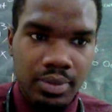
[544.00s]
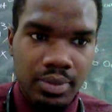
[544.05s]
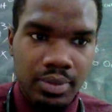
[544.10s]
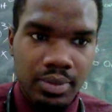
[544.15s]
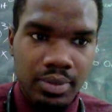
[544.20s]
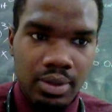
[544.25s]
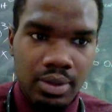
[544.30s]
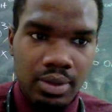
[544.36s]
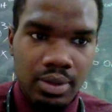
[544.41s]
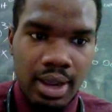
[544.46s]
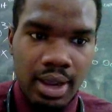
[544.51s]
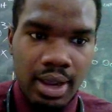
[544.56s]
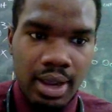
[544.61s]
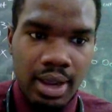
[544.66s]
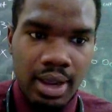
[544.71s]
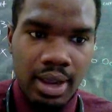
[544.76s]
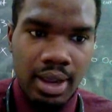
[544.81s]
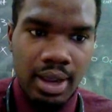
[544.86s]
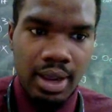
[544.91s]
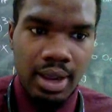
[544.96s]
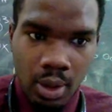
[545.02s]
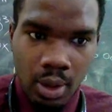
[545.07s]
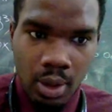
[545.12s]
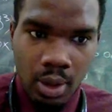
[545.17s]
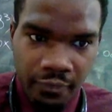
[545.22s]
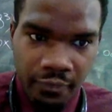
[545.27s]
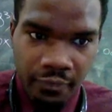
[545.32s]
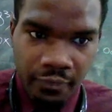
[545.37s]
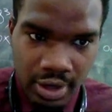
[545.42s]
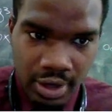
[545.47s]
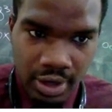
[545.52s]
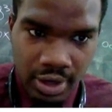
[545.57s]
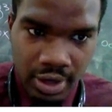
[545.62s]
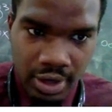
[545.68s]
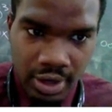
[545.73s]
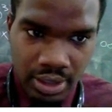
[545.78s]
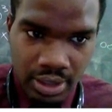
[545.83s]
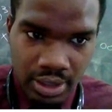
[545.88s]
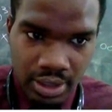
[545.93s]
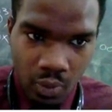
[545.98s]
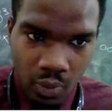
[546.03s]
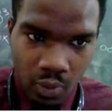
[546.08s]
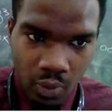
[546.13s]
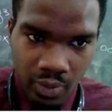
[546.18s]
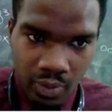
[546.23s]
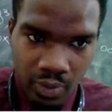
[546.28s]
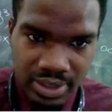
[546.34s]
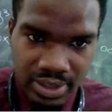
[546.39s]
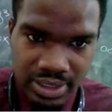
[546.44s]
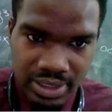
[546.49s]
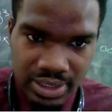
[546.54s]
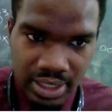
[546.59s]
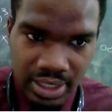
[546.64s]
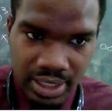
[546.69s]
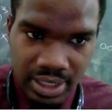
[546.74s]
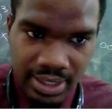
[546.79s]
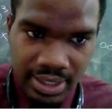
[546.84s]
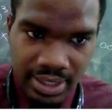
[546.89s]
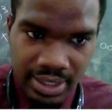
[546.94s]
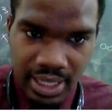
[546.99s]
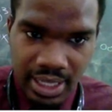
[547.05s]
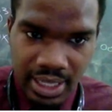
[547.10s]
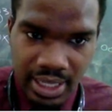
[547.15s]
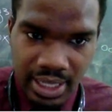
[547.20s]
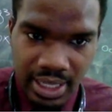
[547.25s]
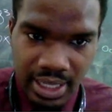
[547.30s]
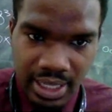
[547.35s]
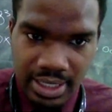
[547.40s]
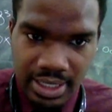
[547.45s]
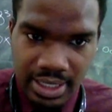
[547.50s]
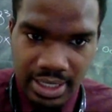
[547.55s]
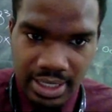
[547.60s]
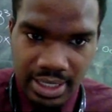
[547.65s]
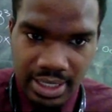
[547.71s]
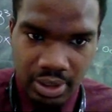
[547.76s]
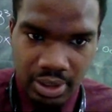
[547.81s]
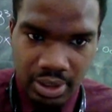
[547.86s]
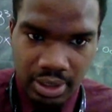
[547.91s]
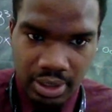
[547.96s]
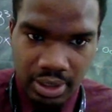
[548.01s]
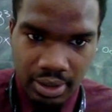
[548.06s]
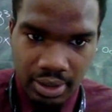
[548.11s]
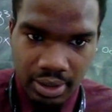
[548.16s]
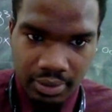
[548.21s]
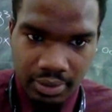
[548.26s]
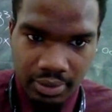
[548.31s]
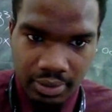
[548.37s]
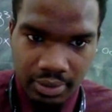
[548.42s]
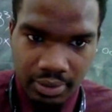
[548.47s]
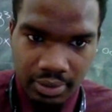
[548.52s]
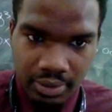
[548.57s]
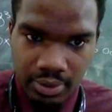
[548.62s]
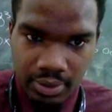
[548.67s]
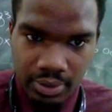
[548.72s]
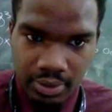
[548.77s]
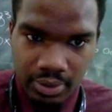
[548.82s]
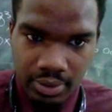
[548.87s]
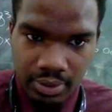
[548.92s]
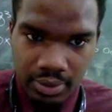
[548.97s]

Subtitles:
Right? Firstly, we would see this line. So let's put it here. About here.